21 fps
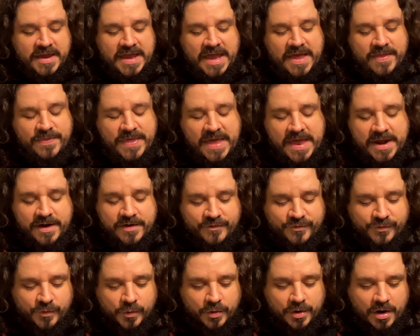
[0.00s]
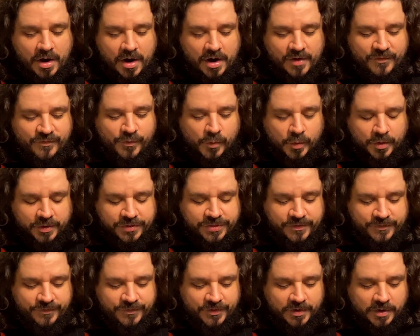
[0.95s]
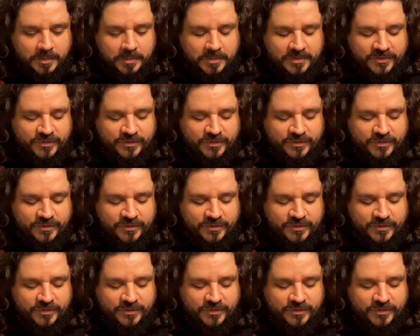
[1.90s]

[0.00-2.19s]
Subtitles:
And then for our 4th film,